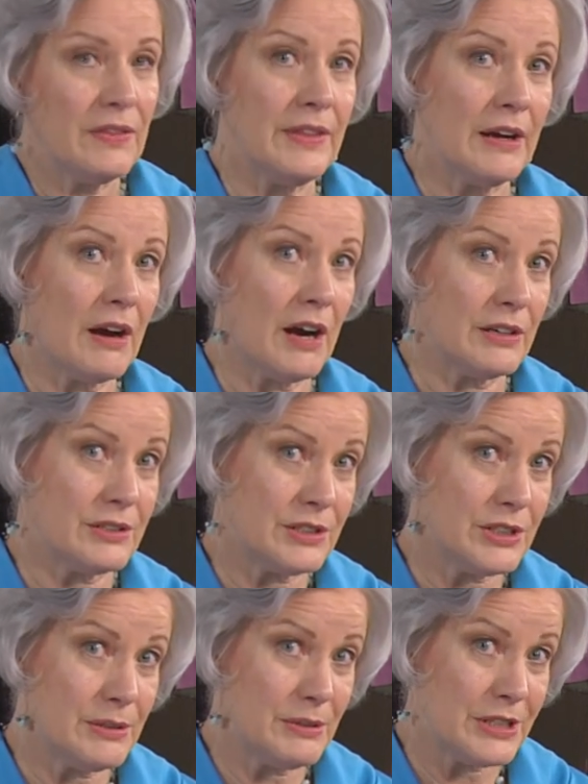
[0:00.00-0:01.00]
There are
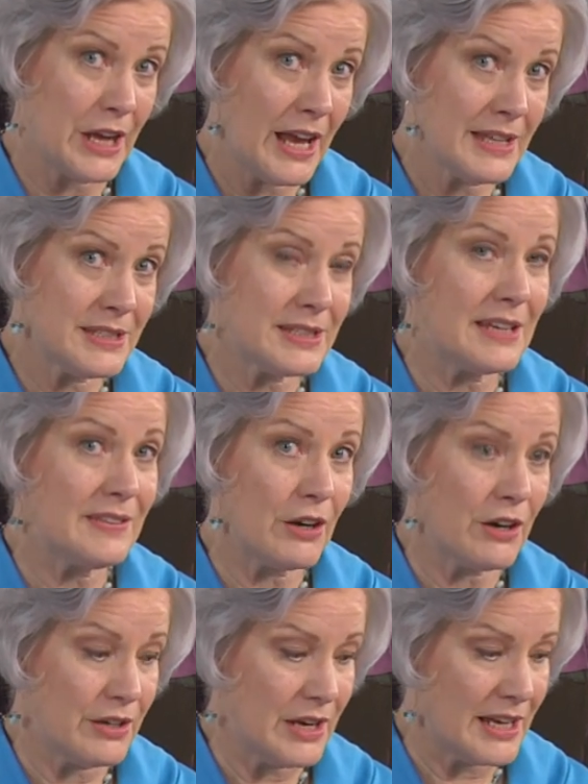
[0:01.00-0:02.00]
dots and
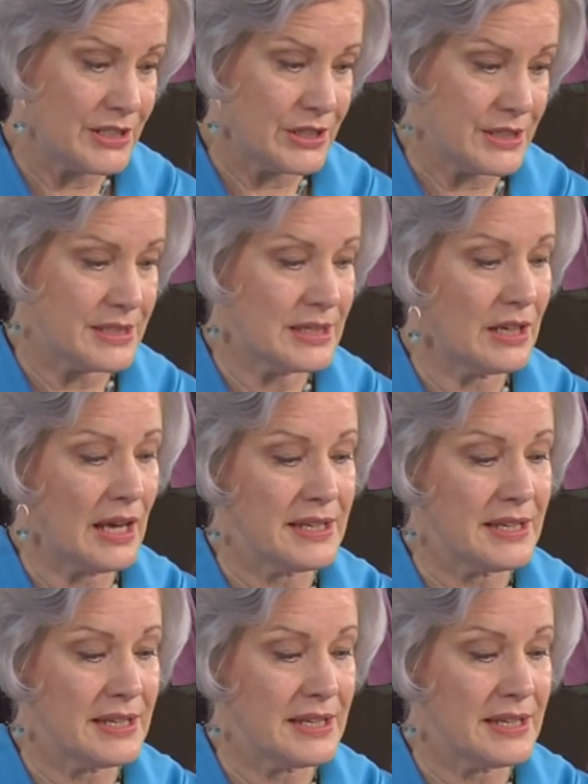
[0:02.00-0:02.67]
there are notches.